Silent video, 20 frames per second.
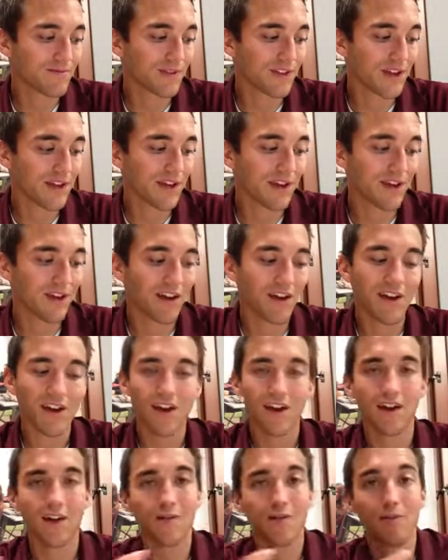Okay,
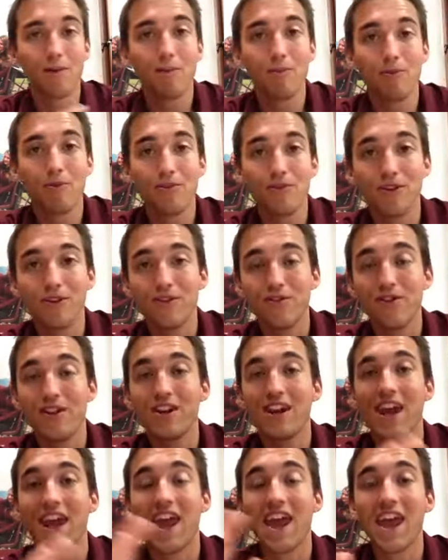and remember, you
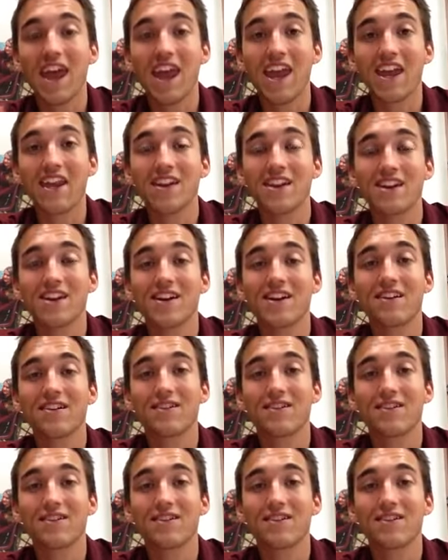need 8